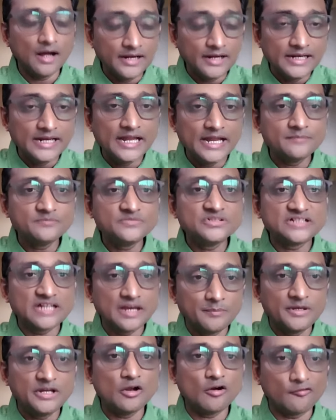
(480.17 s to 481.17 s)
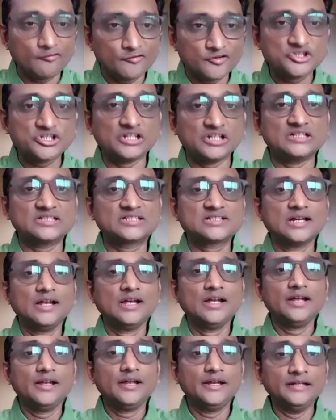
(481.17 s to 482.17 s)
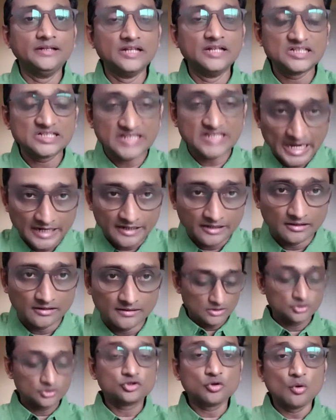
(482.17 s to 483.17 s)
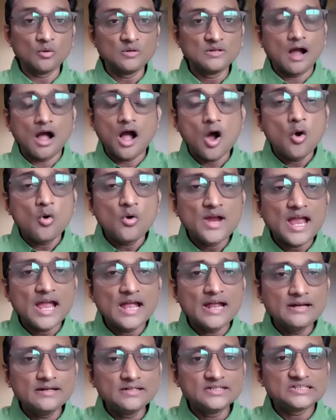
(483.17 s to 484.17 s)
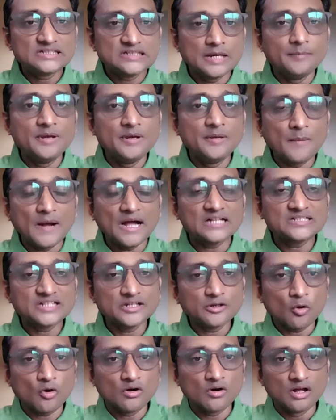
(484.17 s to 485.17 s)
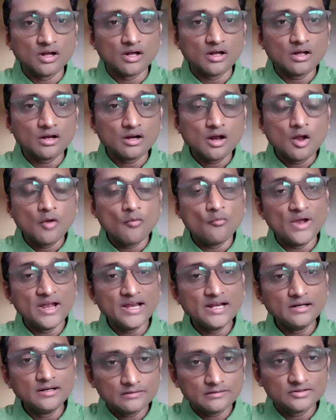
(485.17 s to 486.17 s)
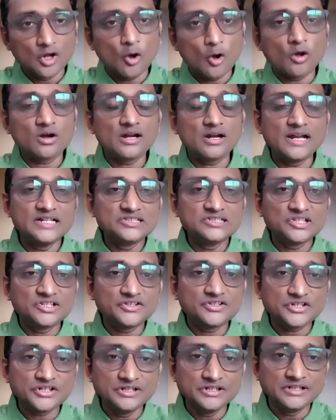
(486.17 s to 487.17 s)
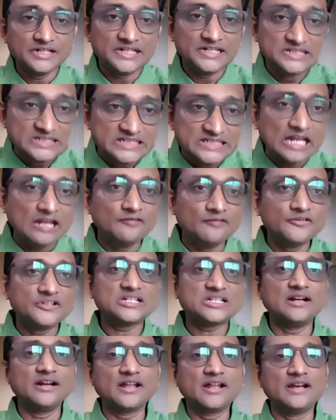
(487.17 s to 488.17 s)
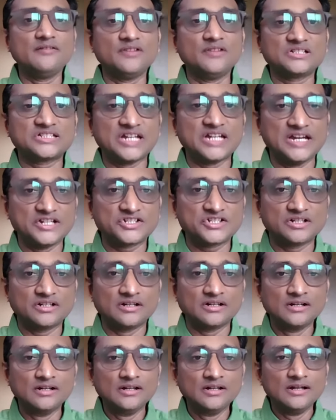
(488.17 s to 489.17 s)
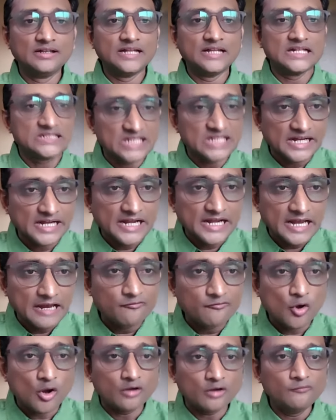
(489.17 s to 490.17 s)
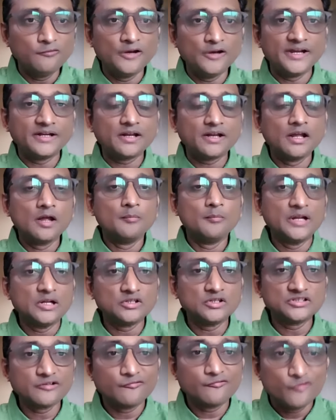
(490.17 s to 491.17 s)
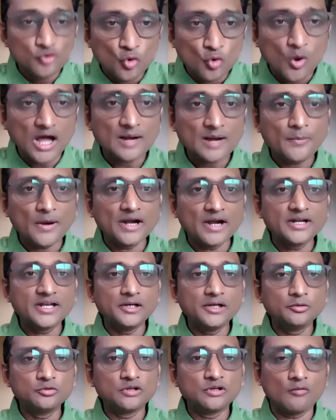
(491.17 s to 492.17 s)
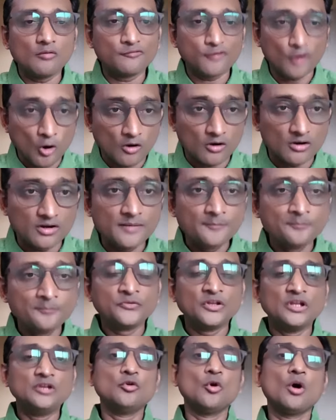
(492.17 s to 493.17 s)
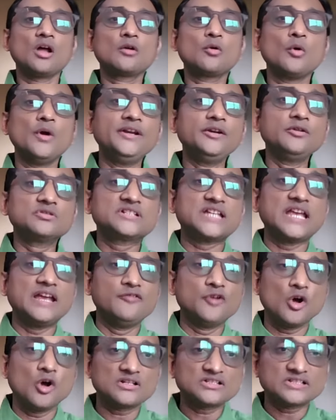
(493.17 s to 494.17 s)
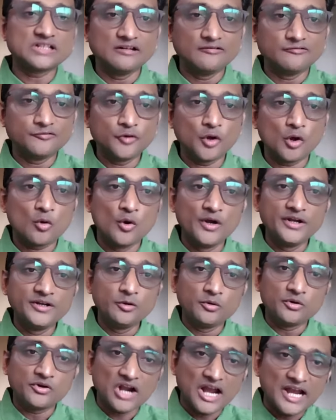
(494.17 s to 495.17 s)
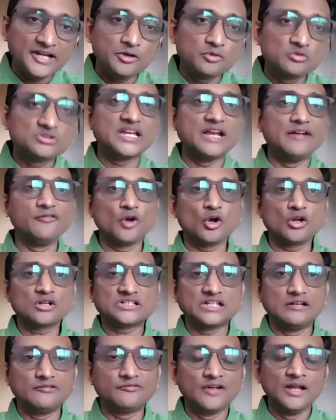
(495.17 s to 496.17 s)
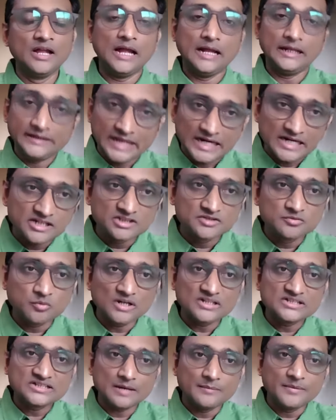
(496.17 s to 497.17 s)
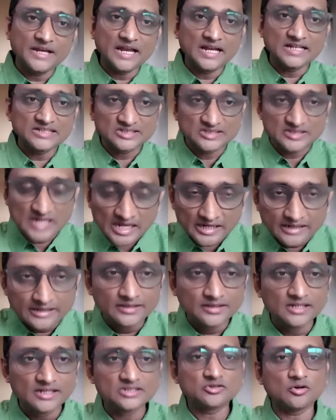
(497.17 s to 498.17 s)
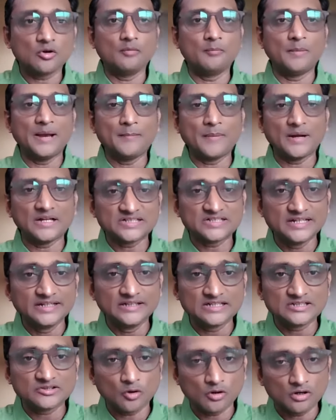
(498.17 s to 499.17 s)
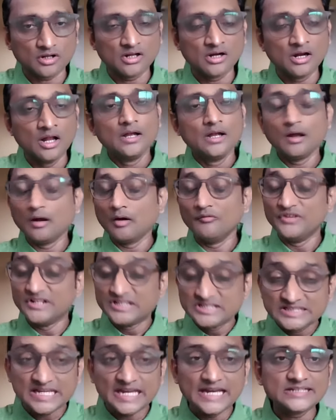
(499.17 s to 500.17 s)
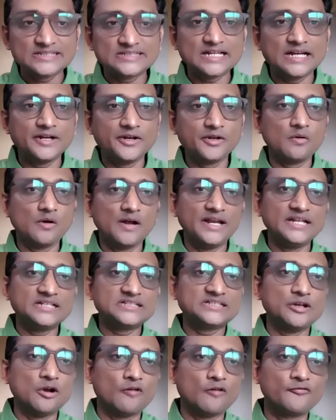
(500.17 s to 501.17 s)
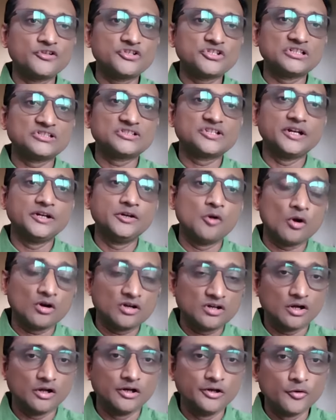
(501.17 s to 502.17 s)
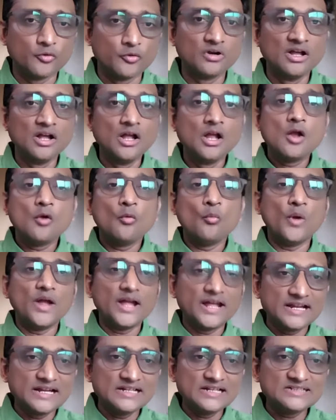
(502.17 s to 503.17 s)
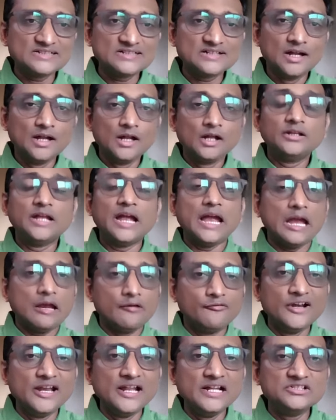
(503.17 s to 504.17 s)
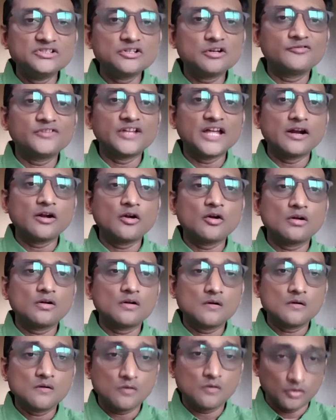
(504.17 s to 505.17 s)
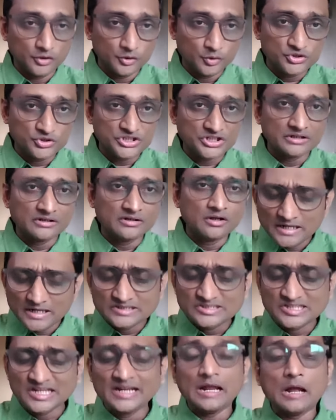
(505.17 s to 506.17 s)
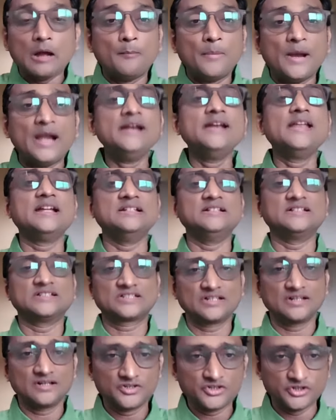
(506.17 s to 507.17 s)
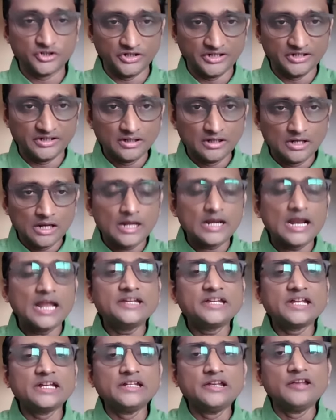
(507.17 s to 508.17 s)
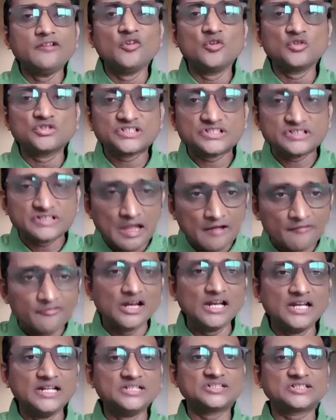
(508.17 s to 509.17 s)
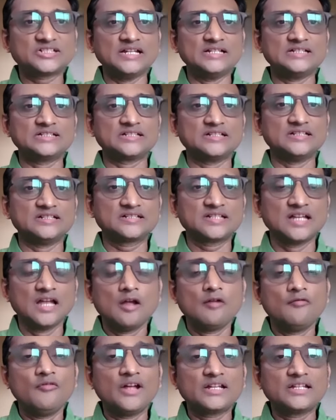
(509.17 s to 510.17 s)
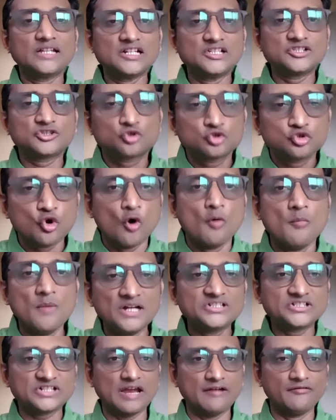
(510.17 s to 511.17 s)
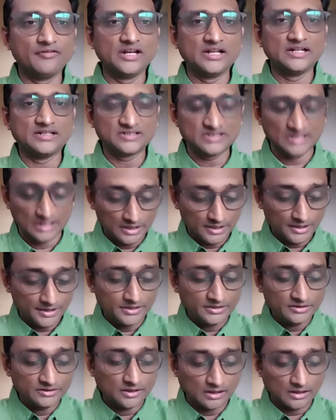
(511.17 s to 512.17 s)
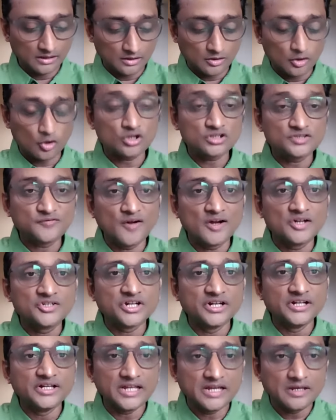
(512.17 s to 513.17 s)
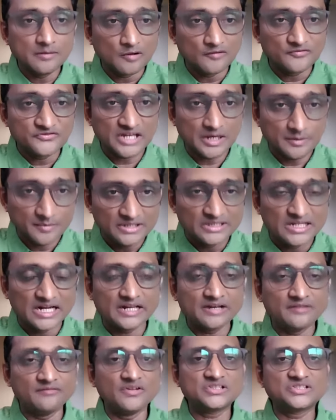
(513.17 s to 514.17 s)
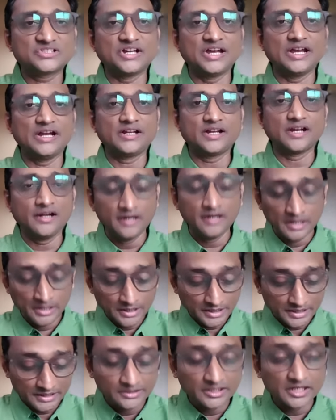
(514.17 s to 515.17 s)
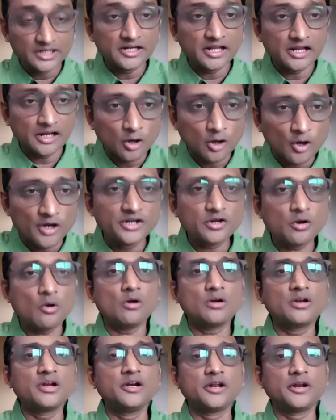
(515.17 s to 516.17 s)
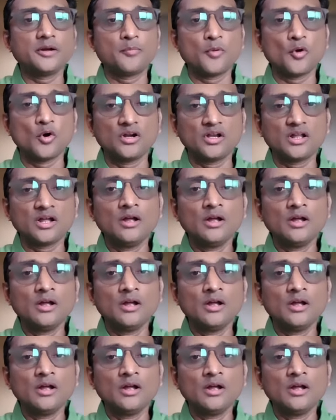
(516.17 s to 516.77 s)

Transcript: unnamed SEBI officials in the scandal. So, how can SEBI pass an order when the organization itself is under investigation? There is a grave conflict because if you are party to the fraud you are going to save yourself you are going to try to save yourself and that is what sebi has done in this by passing this order uh, which says that you know nse officials did not collude whereas the evidence of their collusion is in abundance Sree. and i can give you several instances where there is so much evidence in the cross function team of sebi that investigated in the deloitte audit report